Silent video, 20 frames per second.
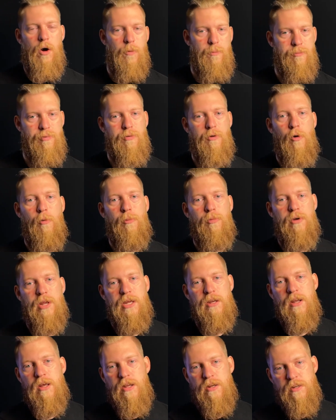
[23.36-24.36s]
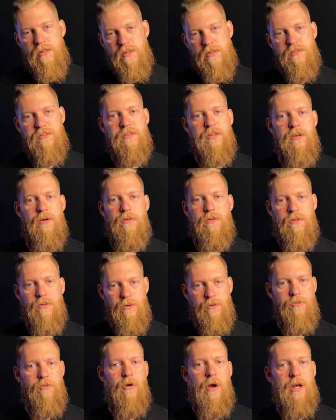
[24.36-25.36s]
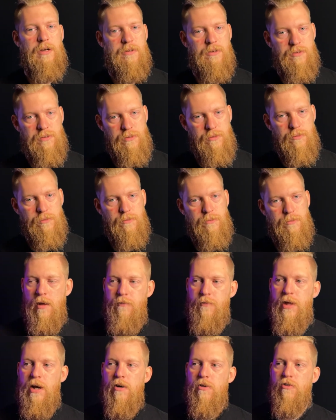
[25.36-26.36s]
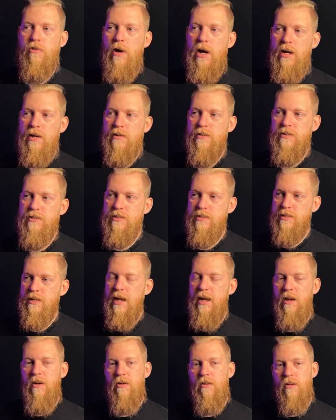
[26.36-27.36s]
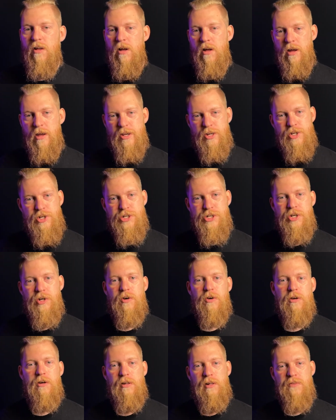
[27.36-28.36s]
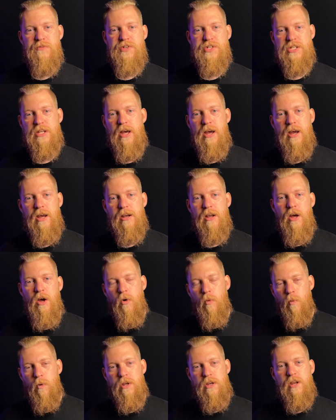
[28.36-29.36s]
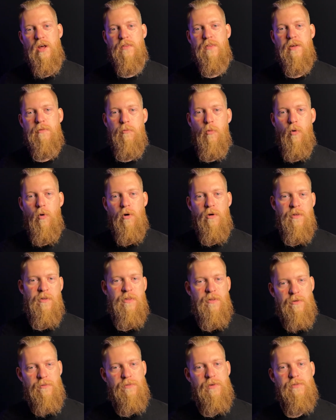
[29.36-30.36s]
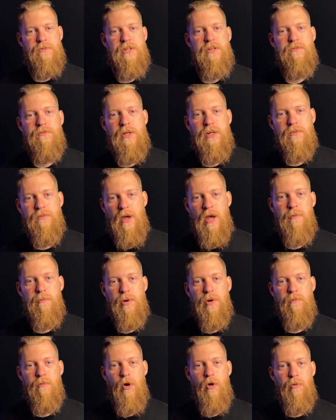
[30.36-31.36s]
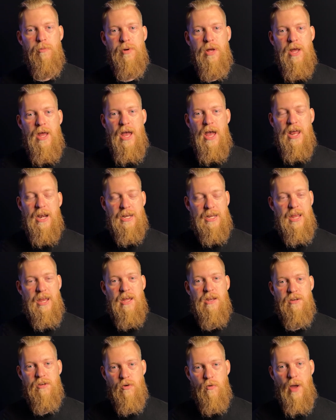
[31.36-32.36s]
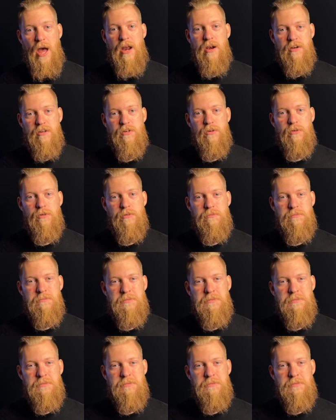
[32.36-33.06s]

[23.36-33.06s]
appropriate to the skill that they're trying to do. If they are trying to scale a sheer cliffside with nothing more than their 50 feet of hempen rope and a can-do attitude,